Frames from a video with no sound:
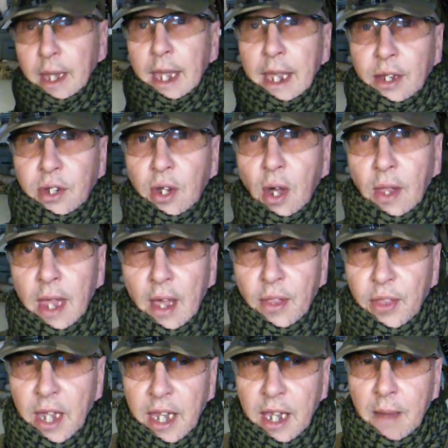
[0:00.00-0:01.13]
It's got that
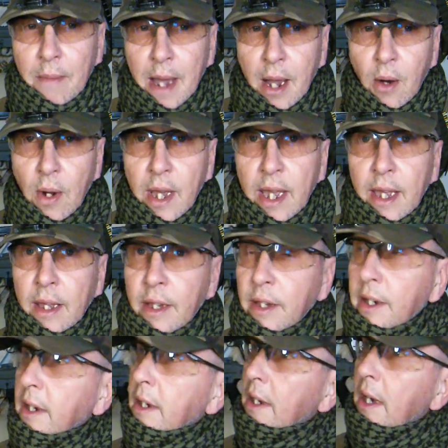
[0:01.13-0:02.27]
thing about it,
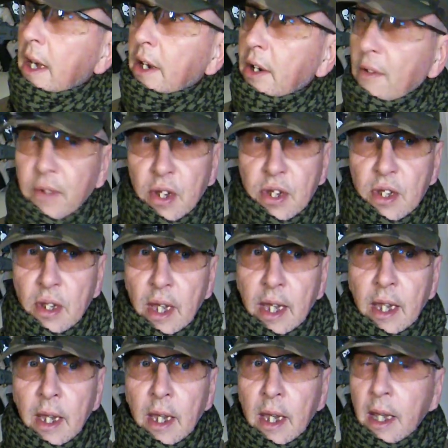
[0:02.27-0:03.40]
and obviously
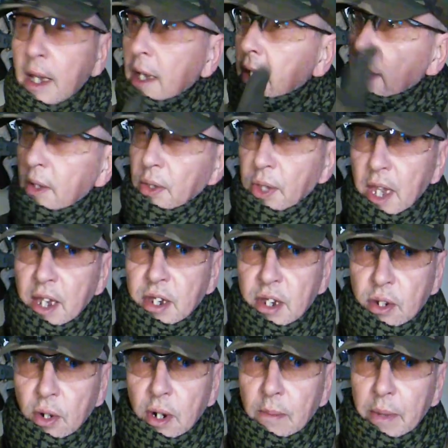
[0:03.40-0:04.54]
this
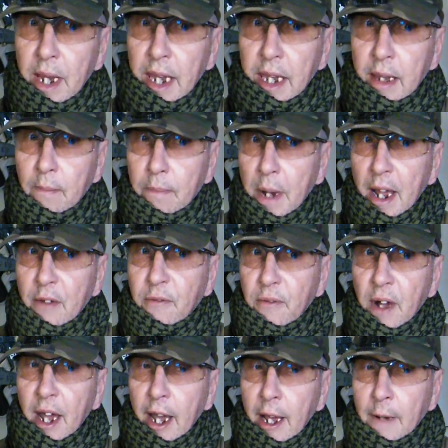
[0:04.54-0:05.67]
is going to be by
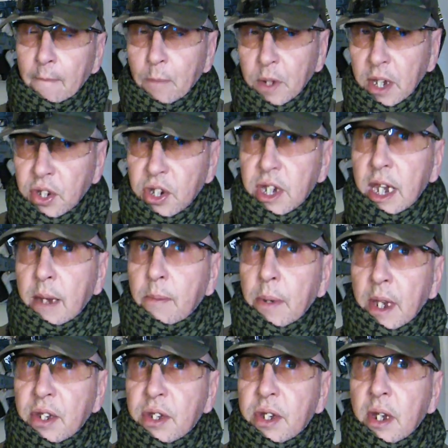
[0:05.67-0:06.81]
far your
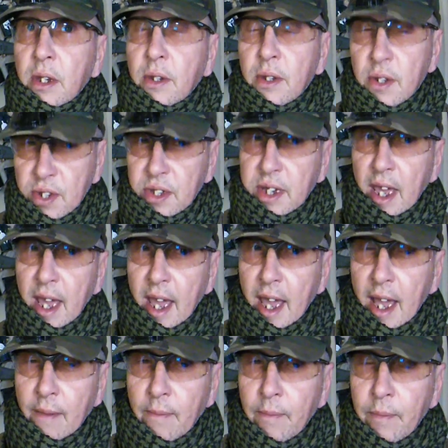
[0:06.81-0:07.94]
cheapest
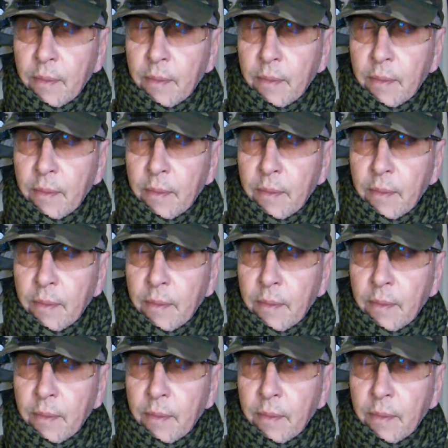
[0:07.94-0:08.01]
start,